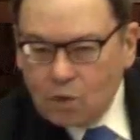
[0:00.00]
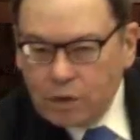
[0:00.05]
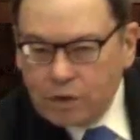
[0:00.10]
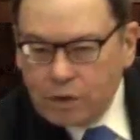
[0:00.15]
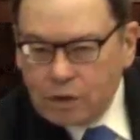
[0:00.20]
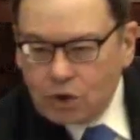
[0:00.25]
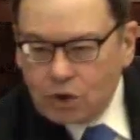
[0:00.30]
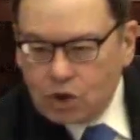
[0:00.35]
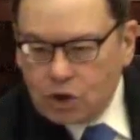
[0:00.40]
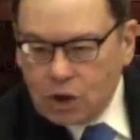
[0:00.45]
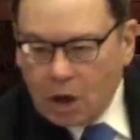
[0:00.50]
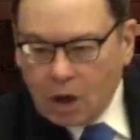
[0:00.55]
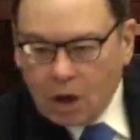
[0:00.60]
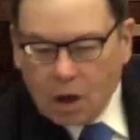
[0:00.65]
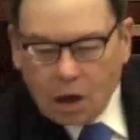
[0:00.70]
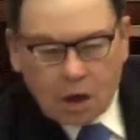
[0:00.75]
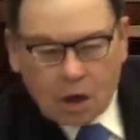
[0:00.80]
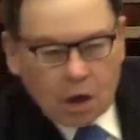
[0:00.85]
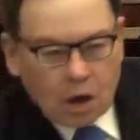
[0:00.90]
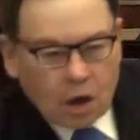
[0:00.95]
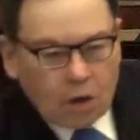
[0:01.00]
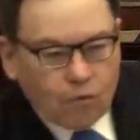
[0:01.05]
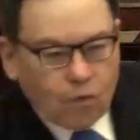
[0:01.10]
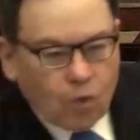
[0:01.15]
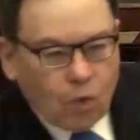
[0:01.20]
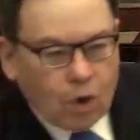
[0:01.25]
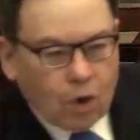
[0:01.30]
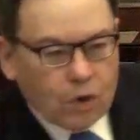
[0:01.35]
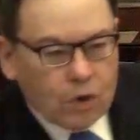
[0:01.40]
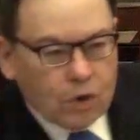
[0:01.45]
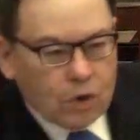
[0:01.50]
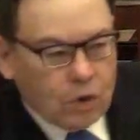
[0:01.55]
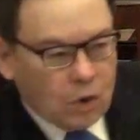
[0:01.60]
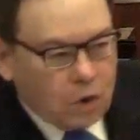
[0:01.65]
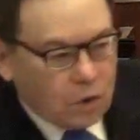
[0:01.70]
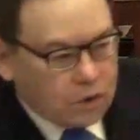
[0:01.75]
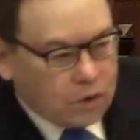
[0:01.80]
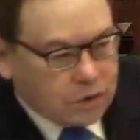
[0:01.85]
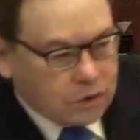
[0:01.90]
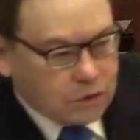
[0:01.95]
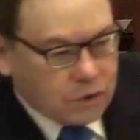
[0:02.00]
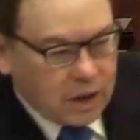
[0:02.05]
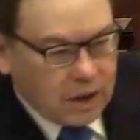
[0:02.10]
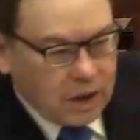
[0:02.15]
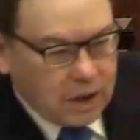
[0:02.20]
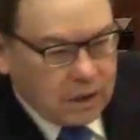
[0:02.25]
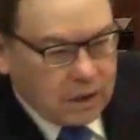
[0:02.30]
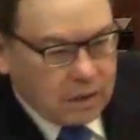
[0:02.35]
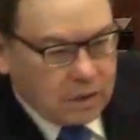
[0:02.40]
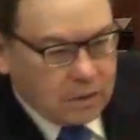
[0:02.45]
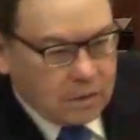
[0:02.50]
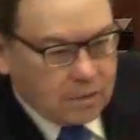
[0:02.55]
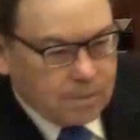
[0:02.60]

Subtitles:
with a jar of water on his head.